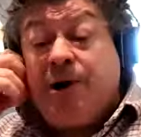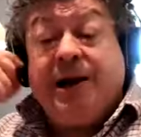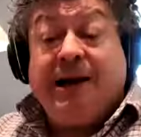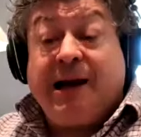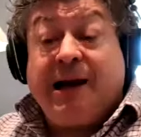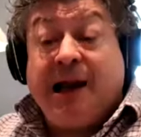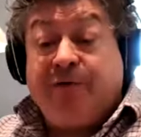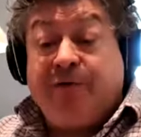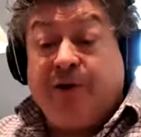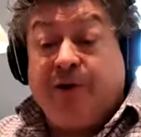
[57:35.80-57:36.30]

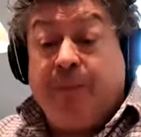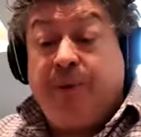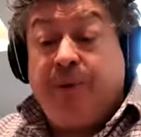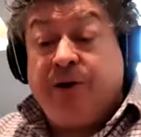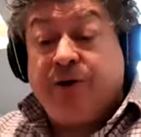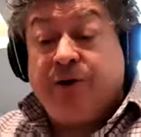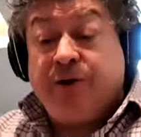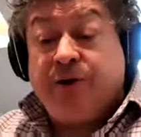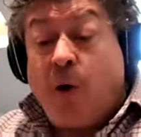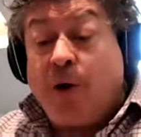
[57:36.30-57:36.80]
clever
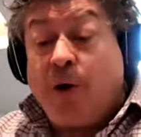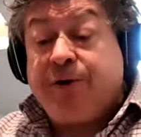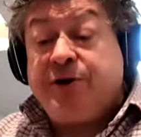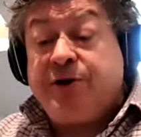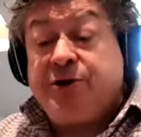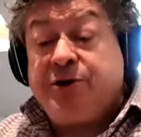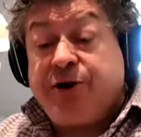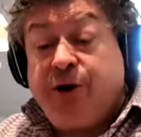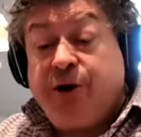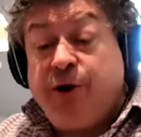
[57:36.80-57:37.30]
because yeah. what
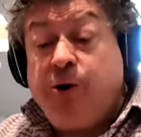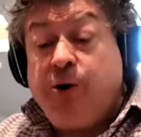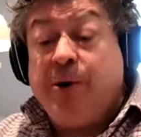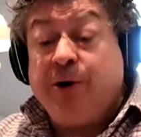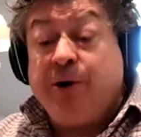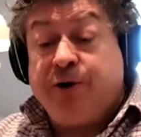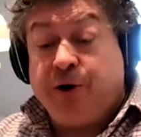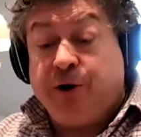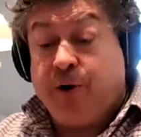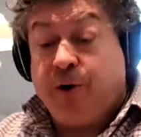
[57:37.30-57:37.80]
does humor
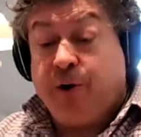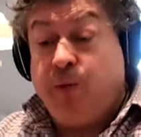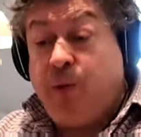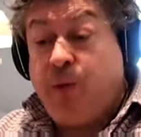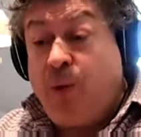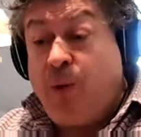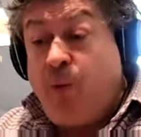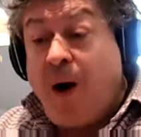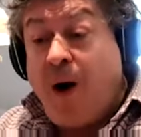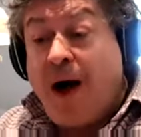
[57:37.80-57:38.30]
do?
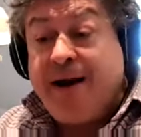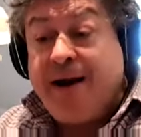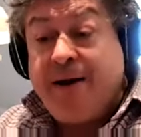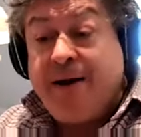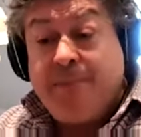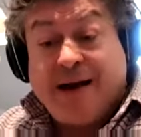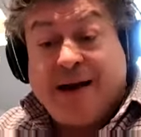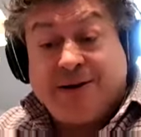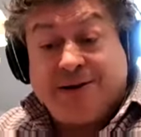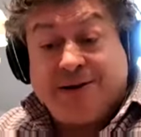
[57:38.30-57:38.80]
Well, one, it
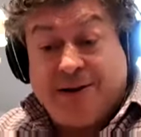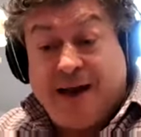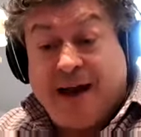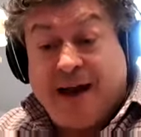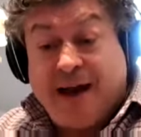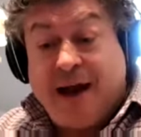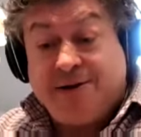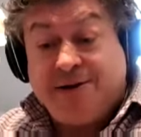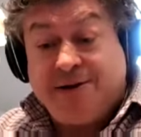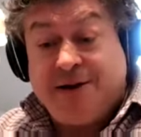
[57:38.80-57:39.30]
makes the thing
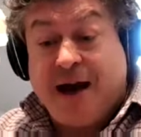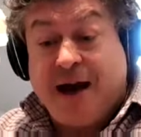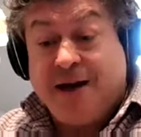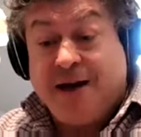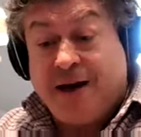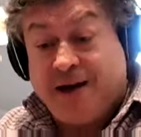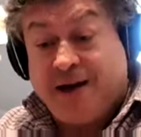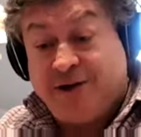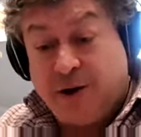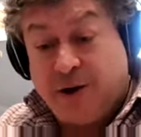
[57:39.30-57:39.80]

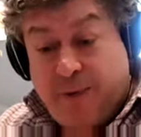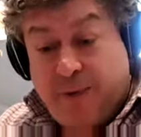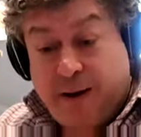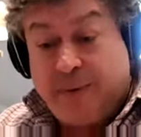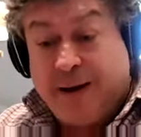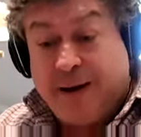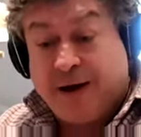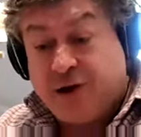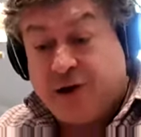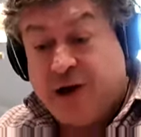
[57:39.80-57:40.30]
entertaining, so
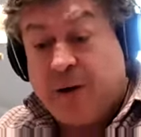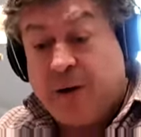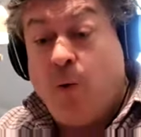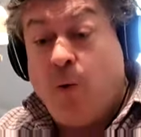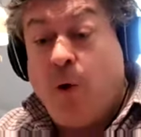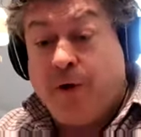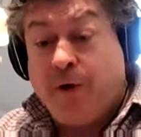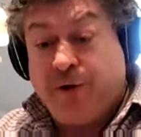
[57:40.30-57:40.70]
people actually want to